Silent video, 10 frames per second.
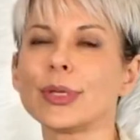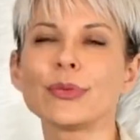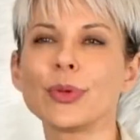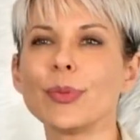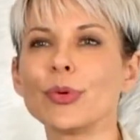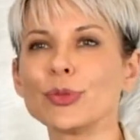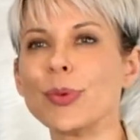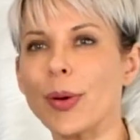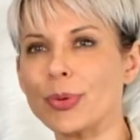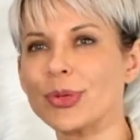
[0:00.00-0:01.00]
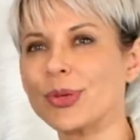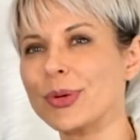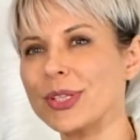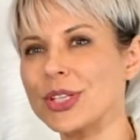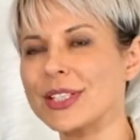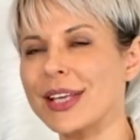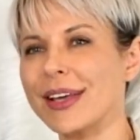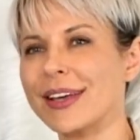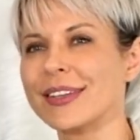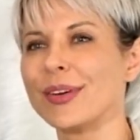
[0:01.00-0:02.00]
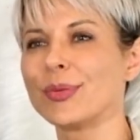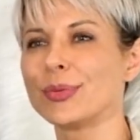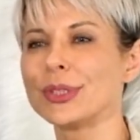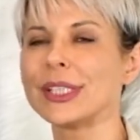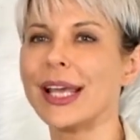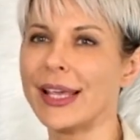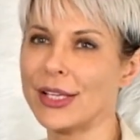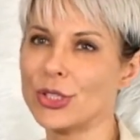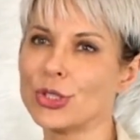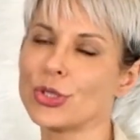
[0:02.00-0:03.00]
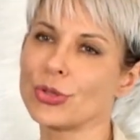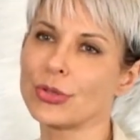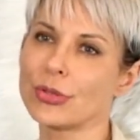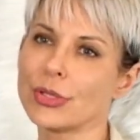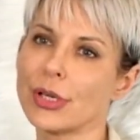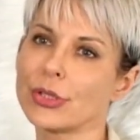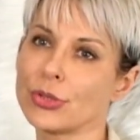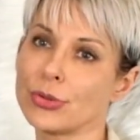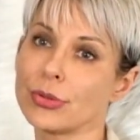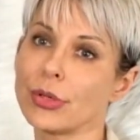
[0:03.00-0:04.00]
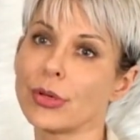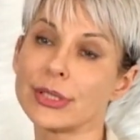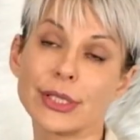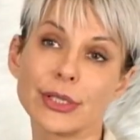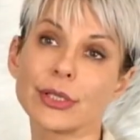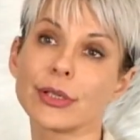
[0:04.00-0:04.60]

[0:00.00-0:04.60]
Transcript: of the most popular questions I had: what age should you start doing aesthetic